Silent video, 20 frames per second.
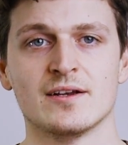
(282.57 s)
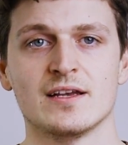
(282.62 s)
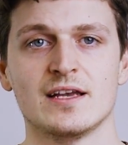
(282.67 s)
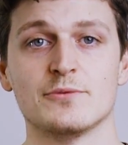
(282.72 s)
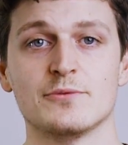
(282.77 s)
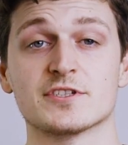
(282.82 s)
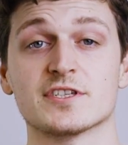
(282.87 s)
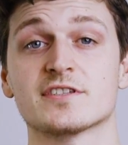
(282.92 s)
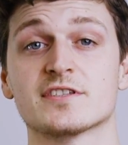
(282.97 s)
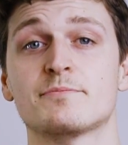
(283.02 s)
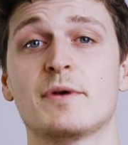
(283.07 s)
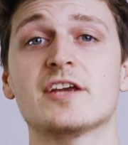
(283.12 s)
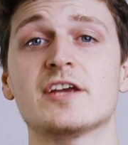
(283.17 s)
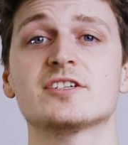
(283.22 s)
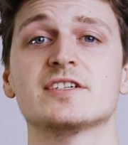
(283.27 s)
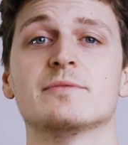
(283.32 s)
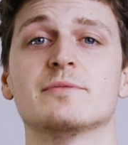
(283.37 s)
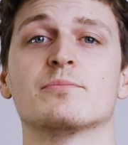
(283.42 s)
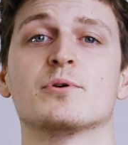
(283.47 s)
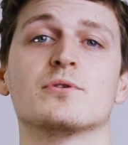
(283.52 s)
It was
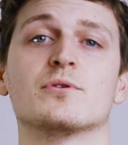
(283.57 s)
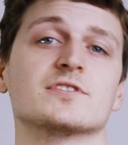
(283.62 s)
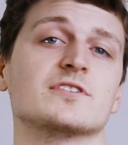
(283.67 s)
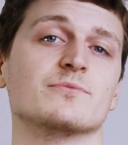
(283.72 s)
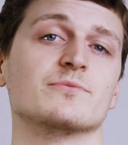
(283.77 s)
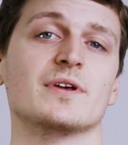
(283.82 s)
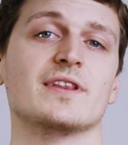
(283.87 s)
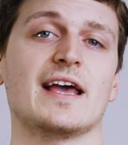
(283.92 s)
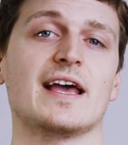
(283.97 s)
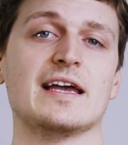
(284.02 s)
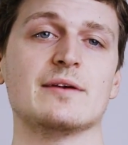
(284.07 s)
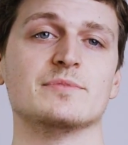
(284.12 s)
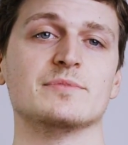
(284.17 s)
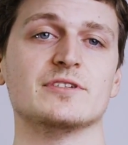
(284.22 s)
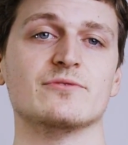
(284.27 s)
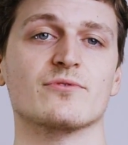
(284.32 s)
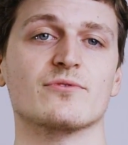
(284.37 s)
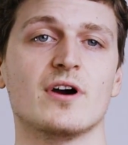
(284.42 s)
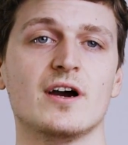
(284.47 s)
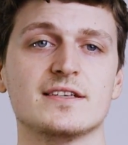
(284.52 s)
especially important with
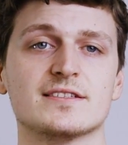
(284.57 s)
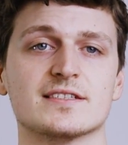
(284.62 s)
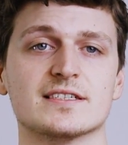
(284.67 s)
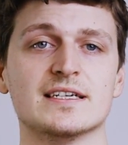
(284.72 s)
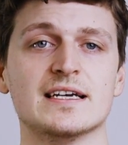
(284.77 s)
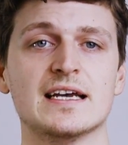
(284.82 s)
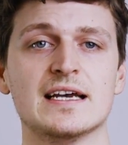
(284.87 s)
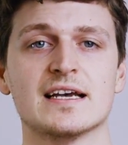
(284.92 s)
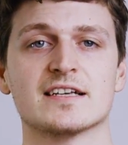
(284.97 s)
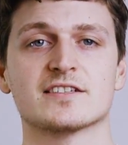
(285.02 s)
AMD Ryzen,